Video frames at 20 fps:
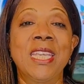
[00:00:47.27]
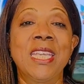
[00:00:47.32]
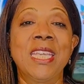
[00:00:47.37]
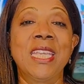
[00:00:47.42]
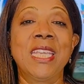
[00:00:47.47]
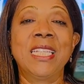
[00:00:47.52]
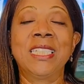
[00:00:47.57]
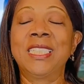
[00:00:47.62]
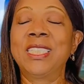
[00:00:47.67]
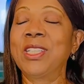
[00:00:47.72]

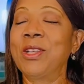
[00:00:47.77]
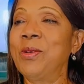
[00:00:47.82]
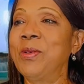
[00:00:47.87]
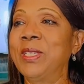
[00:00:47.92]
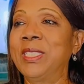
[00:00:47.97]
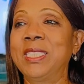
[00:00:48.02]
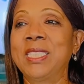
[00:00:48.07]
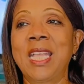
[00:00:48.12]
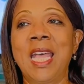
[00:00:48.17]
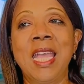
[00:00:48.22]
It's so
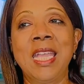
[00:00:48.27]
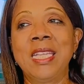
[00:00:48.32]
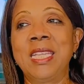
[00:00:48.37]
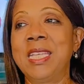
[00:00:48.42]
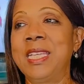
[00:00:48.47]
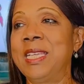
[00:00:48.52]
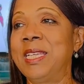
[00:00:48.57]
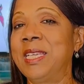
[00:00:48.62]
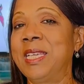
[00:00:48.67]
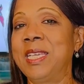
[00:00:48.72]

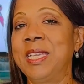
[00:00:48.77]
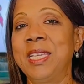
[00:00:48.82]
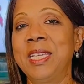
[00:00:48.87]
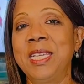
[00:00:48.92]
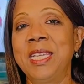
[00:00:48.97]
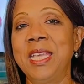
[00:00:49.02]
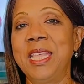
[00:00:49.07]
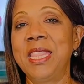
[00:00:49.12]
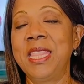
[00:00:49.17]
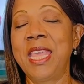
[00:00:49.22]

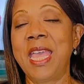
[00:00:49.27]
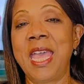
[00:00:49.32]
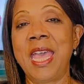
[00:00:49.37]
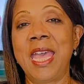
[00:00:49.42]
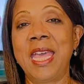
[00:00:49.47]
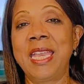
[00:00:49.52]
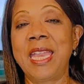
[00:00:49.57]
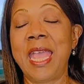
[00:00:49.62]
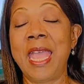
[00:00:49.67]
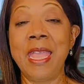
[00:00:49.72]
exciting
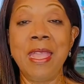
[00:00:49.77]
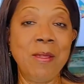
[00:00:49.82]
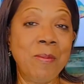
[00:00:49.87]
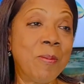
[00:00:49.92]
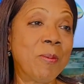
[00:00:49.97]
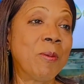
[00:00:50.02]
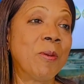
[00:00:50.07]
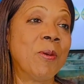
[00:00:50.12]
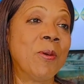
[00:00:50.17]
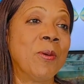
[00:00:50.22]
that
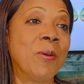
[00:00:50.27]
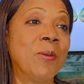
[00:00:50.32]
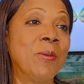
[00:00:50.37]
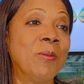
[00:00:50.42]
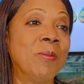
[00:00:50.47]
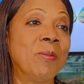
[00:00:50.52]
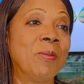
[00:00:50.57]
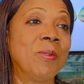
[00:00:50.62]
April